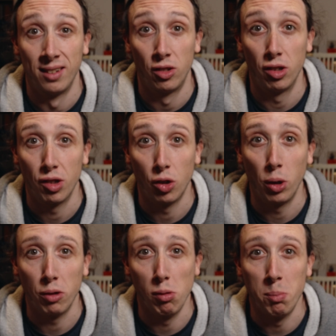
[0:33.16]
Just a
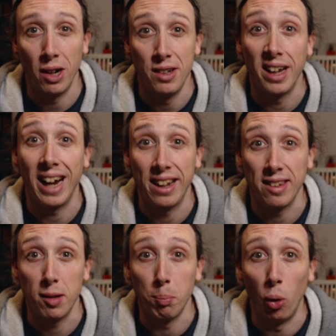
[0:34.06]
quick reminder at
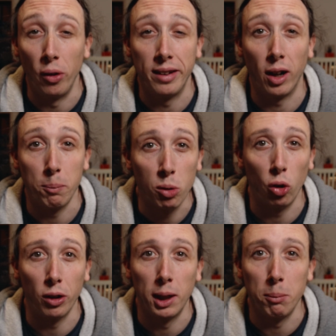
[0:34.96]
this point that I'm
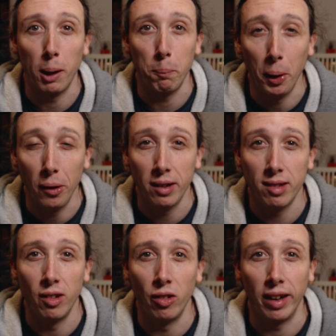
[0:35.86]
talking about
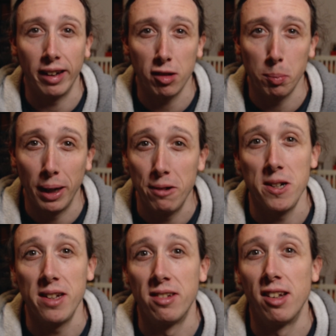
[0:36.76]
personal
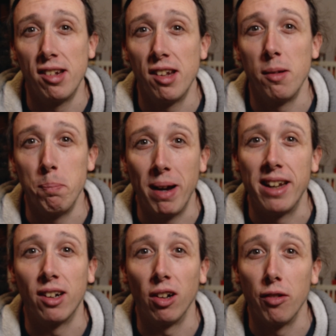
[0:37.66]
experience. This isn't
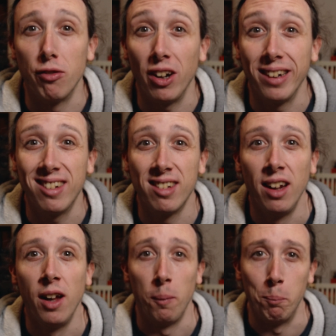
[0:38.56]
medical advice.
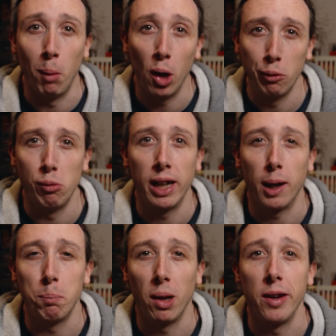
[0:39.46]
My
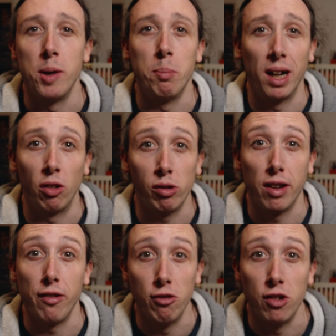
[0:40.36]
rehab plan might look
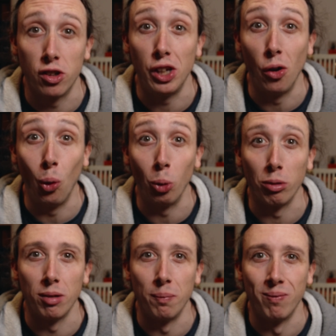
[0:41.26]
different to yours.